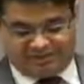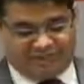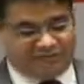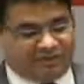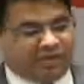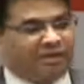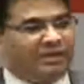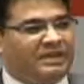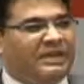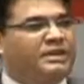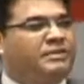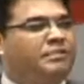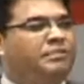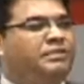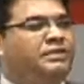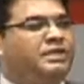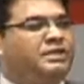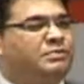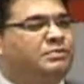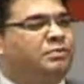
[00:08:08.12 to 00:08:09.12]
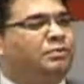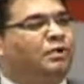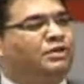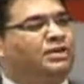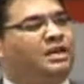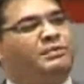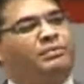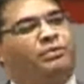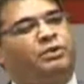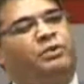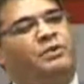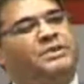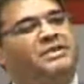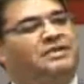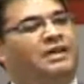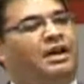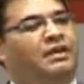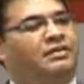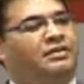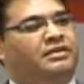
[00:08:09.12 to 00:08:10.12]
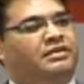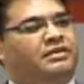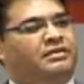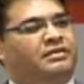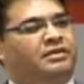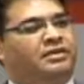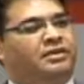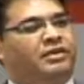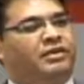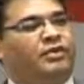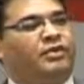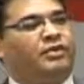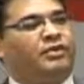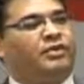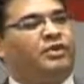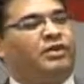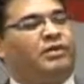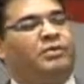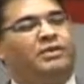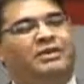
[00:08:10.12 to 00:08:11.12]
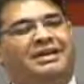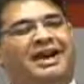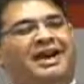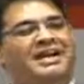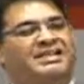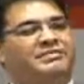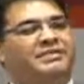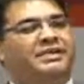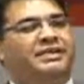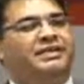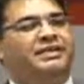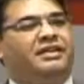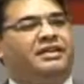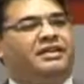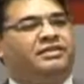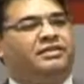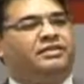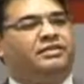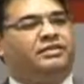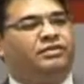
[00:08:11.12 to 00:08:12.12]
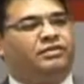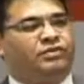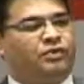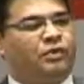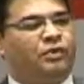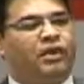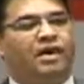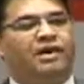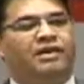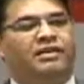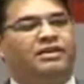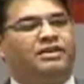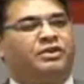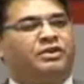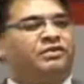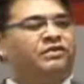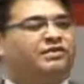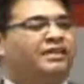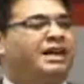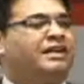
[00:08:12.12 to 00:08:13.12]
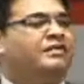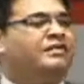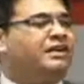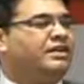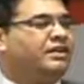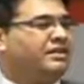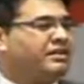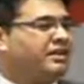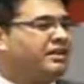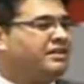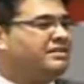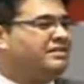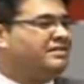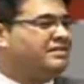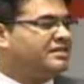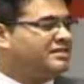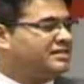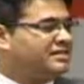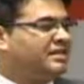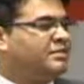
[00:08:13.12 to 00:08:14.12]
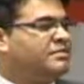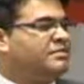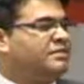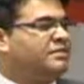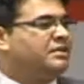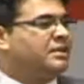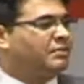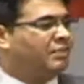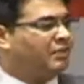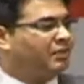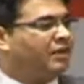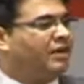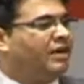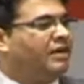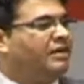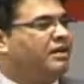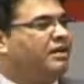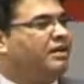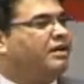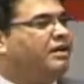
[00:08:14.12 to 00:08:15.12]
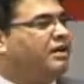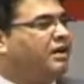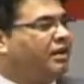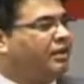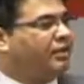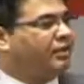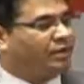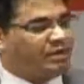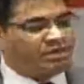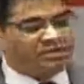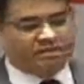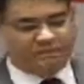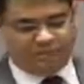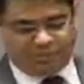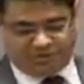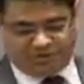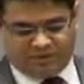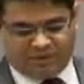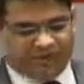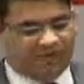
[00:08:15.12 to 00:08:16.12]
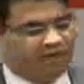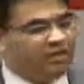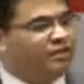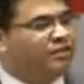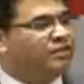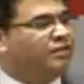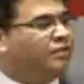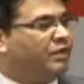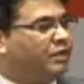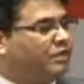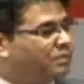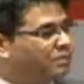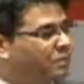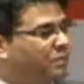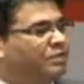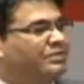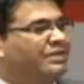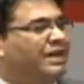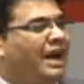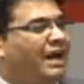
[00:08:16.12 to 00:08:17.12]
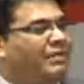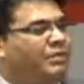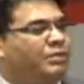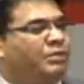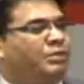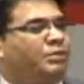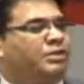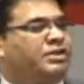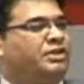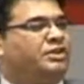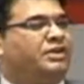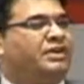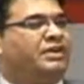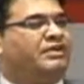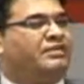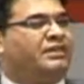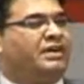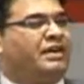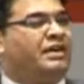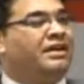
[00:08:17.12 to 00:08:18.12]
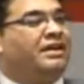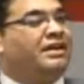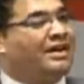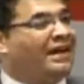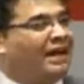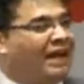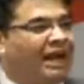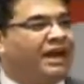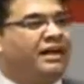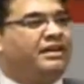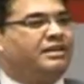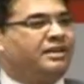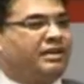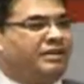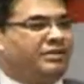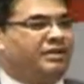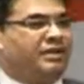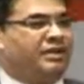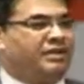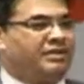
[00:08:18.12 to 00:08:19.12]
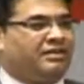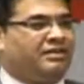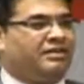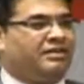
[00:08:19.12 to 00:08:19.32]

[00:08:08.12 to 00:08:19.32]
It's already, these both are proven standards. We're talking about as many as 400 to 500 systems deployed across the world for both APCO Project 25 and TETRA.